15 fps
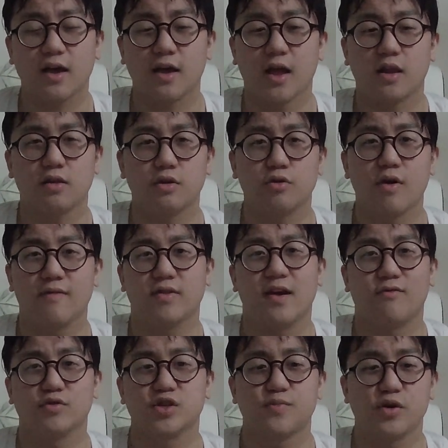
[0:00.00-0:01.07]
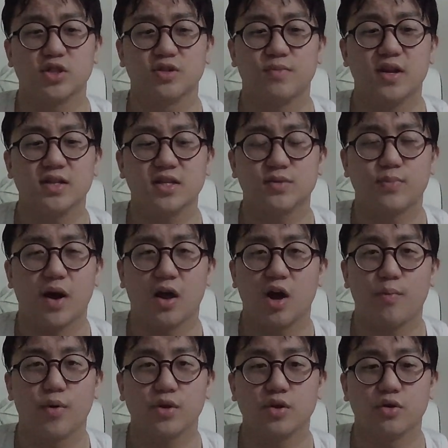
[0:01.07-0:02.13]
and you don't have responsibilities piled
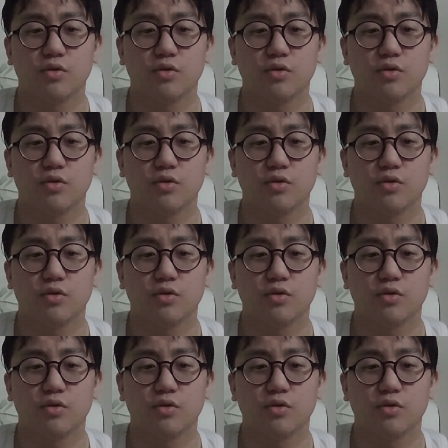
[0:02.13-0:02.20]
up on you.